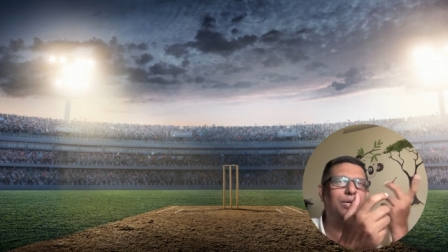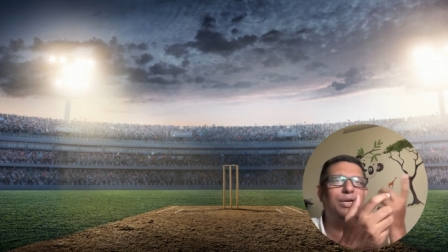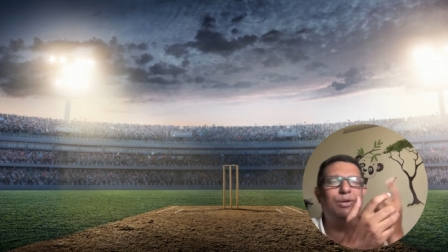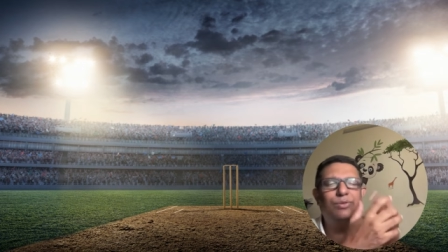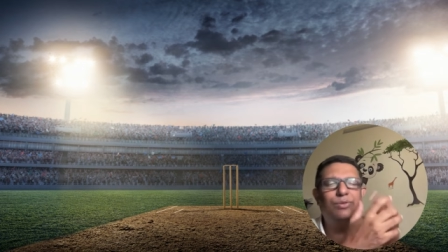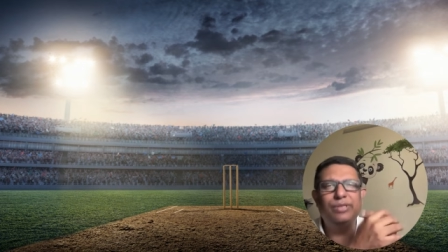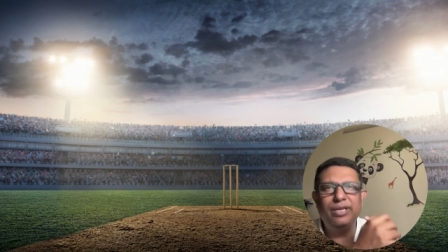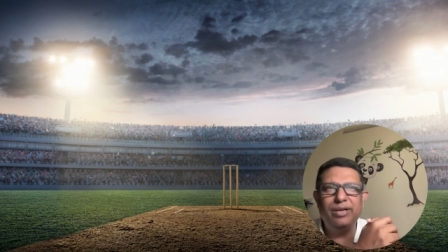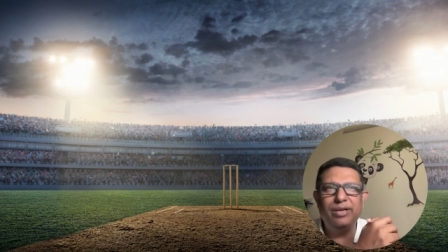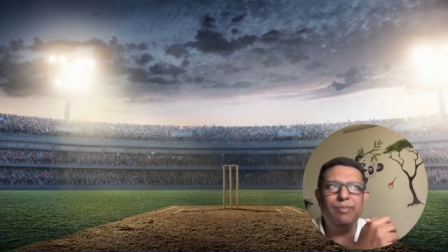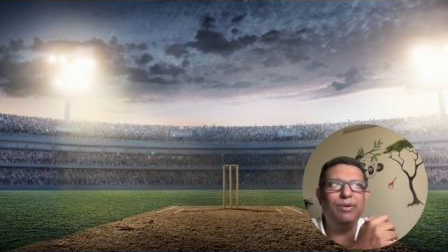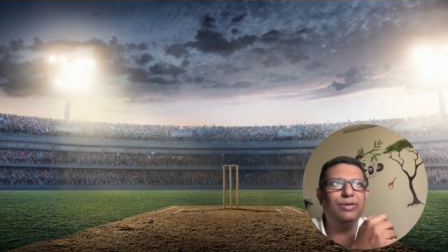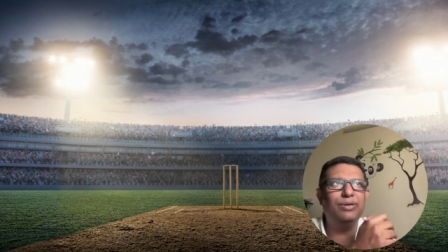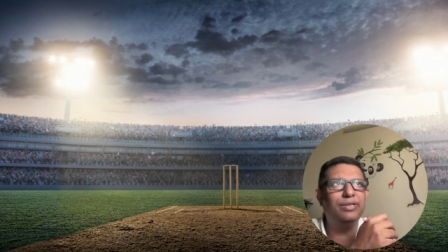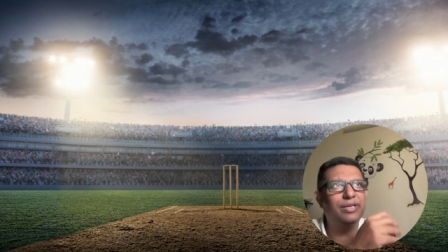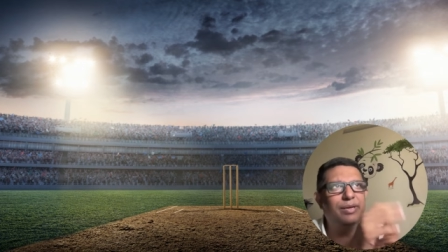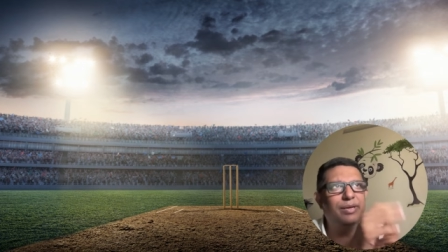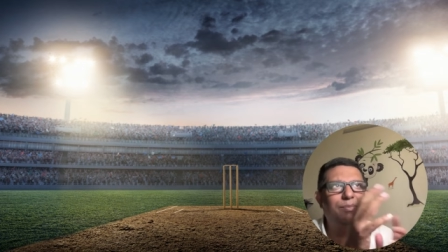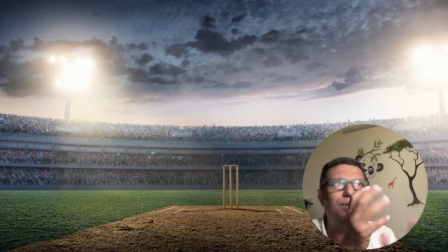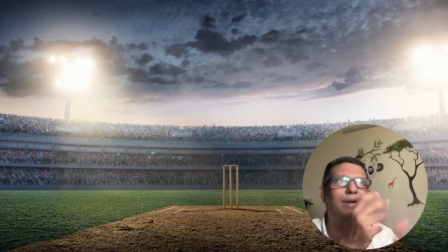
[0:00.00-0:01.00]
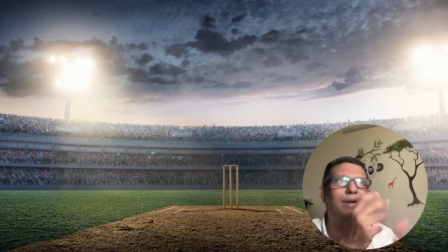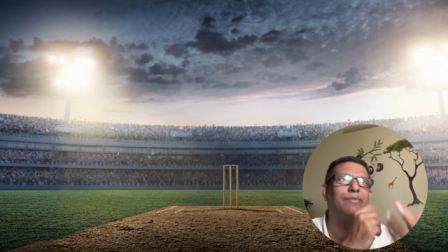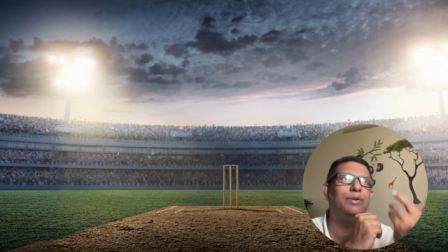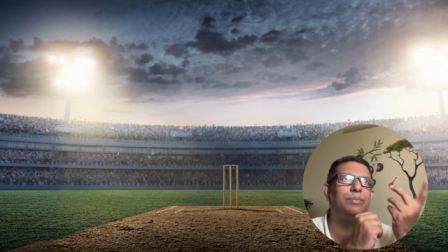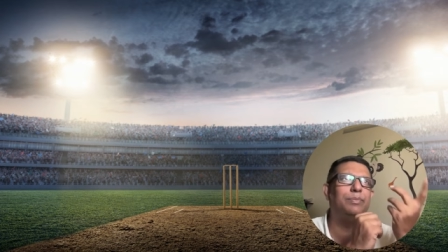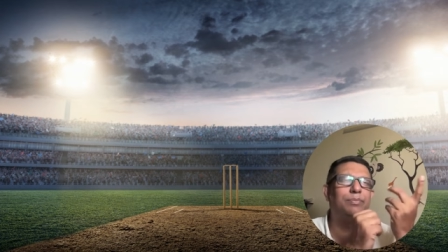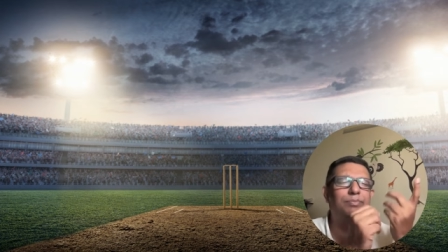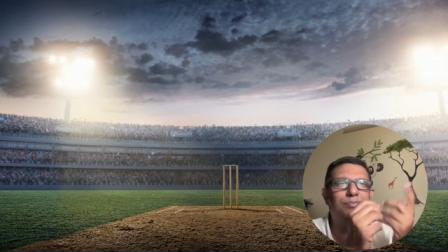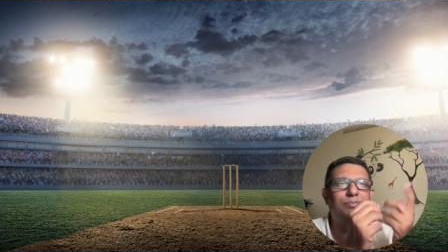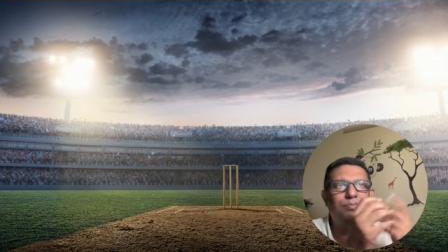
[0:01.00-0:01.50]
did you think about the game yeah
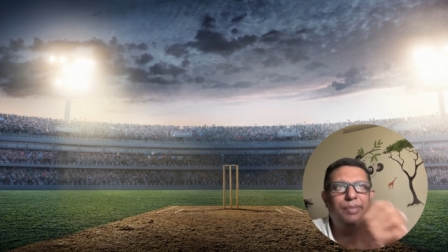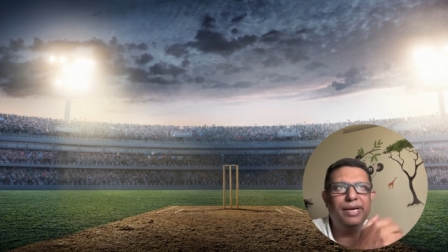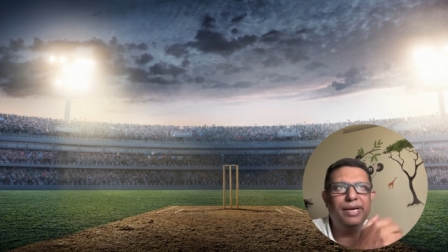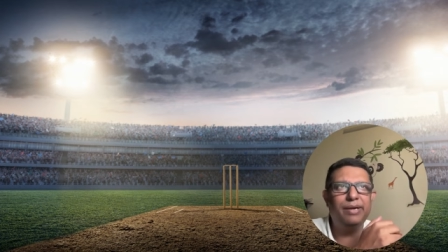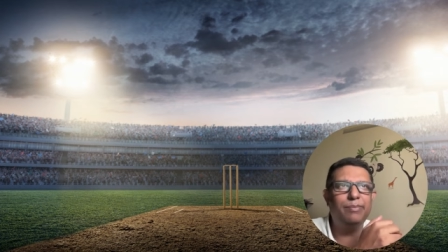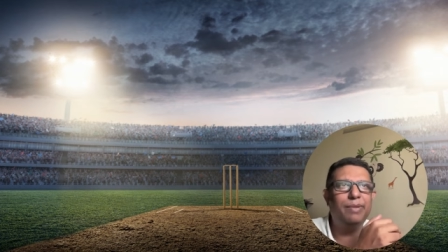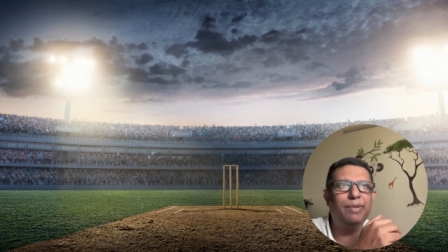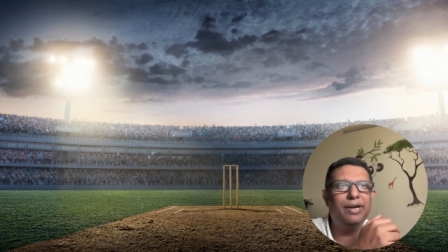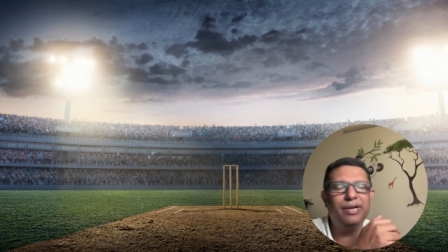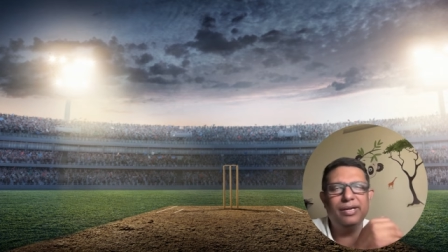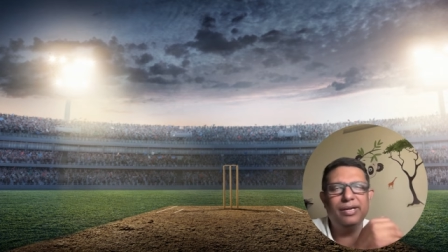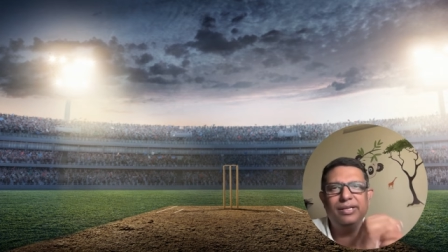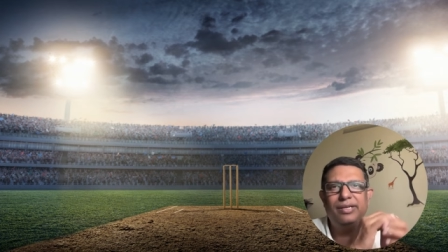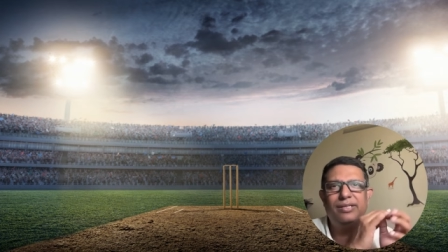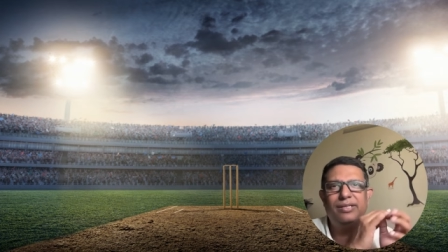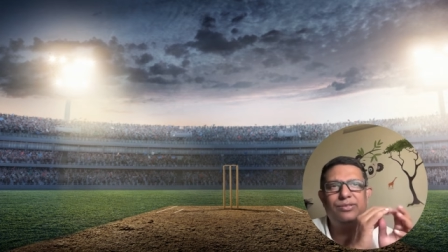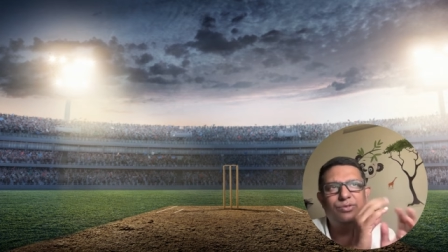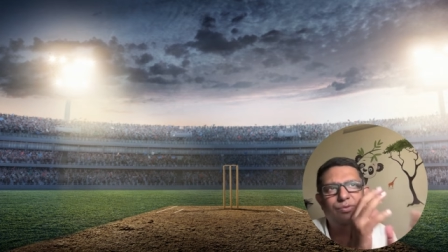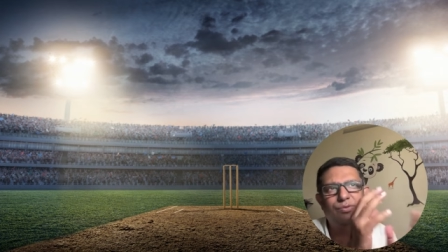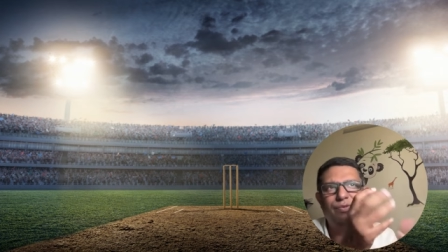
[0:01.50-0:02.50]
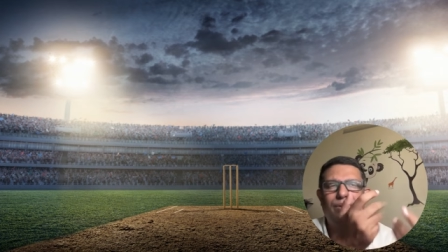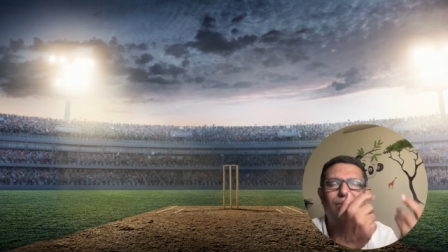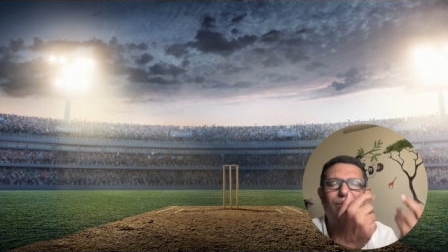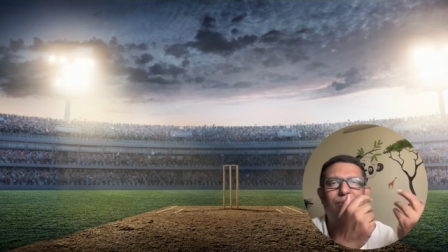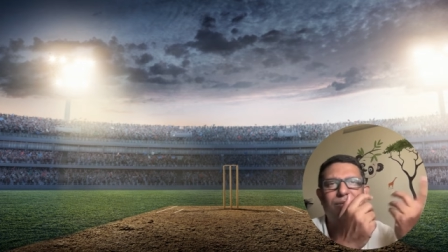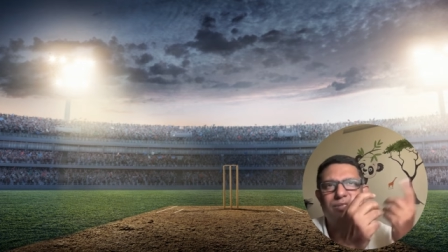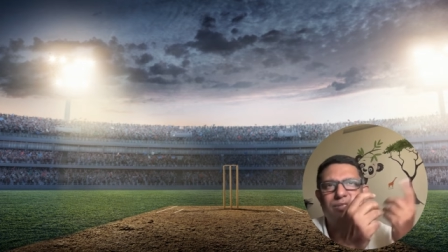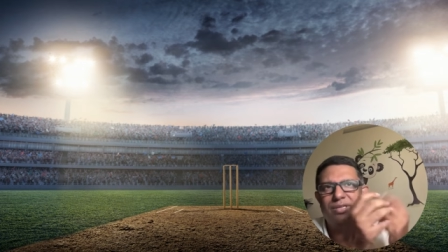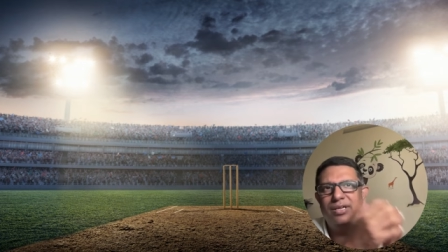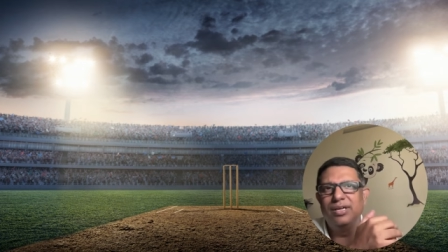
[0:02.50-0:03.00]
we played badly, and so we
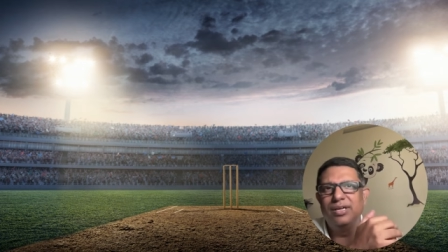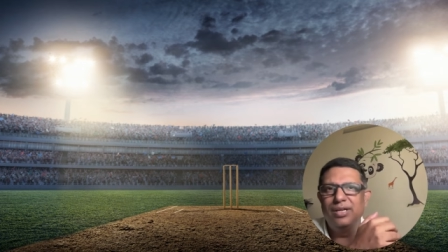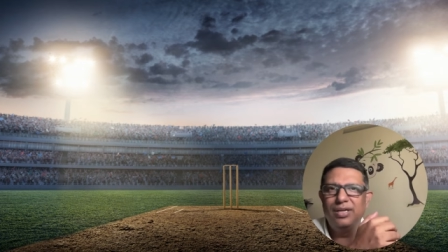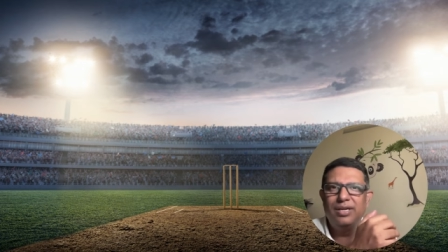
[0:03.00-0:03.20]
lost.